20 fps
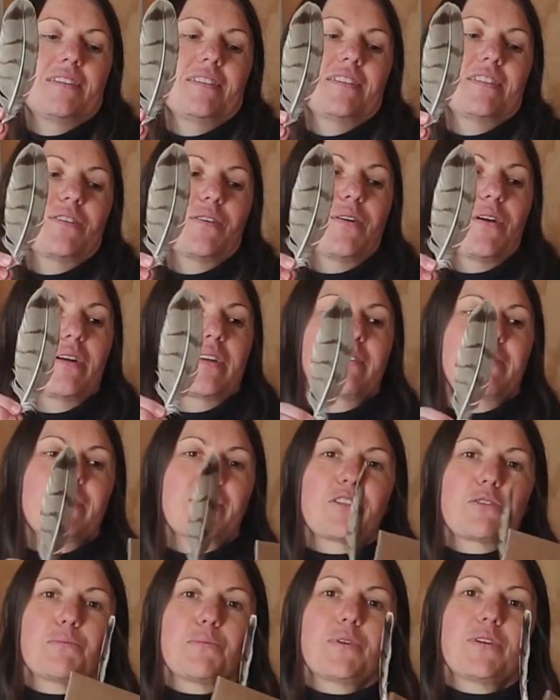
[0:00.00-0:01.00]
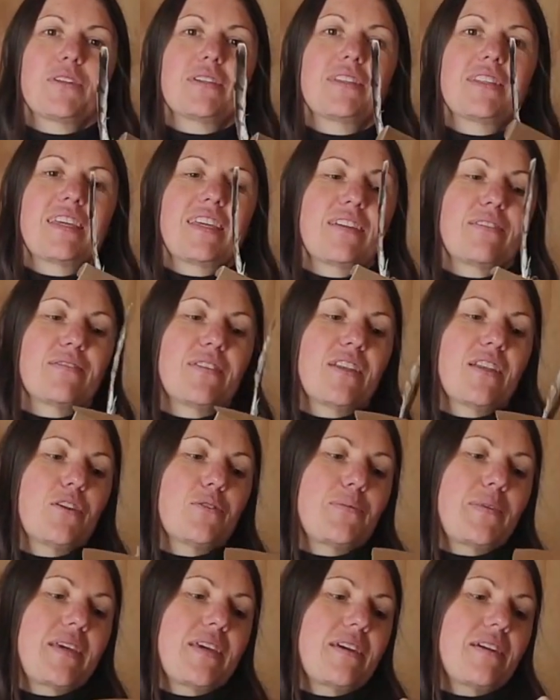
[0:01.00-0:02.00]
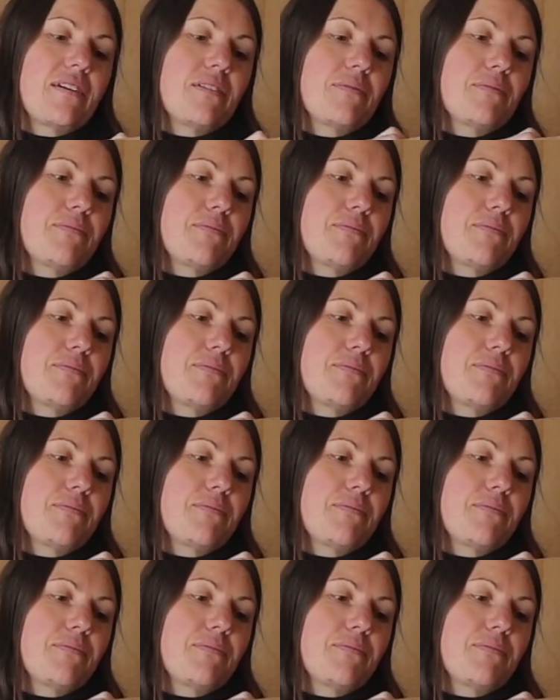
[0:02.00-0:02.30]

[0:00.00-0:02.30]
So I'm going to put in the envelope here.